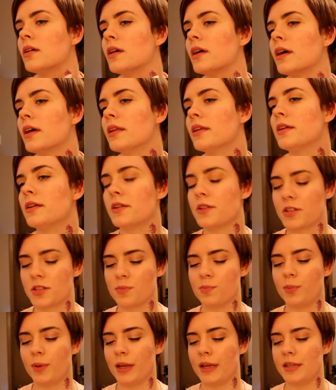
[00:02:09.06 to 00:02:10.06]
And then you
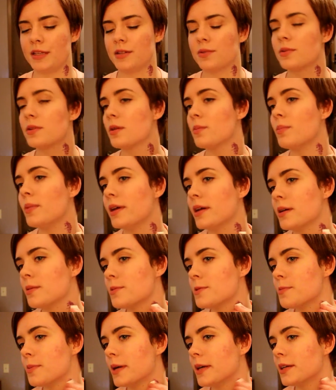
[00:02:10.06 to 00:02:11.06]
just blend it with a makeup
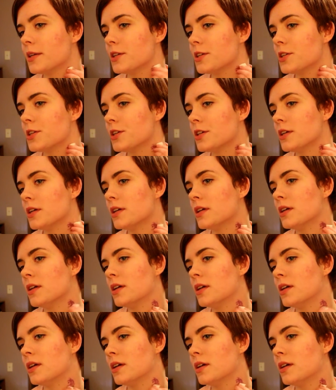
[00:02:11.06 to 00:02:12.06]
sponge
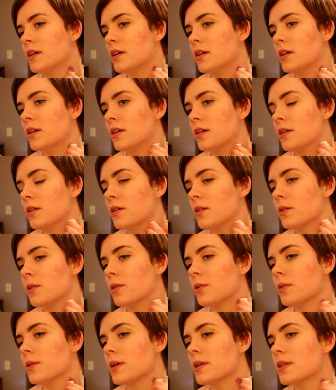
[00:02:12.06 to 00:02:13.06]

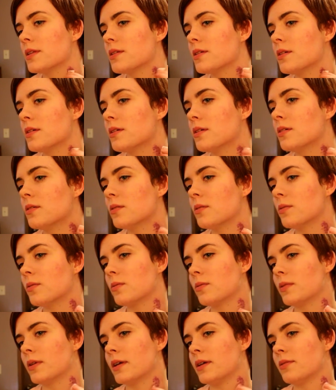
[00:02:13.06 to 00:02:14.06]
or with
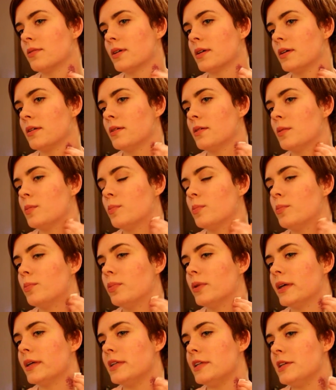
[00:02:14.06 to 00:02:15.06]
whatever
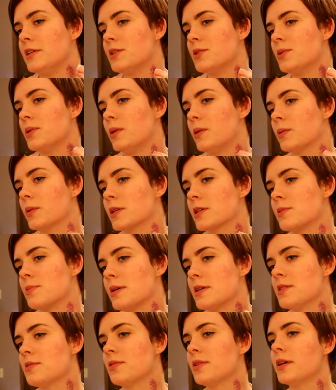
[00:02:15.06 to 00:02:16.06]
blending tool works
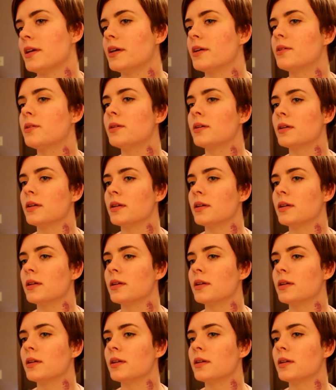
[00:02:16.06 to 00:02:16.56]
best for you.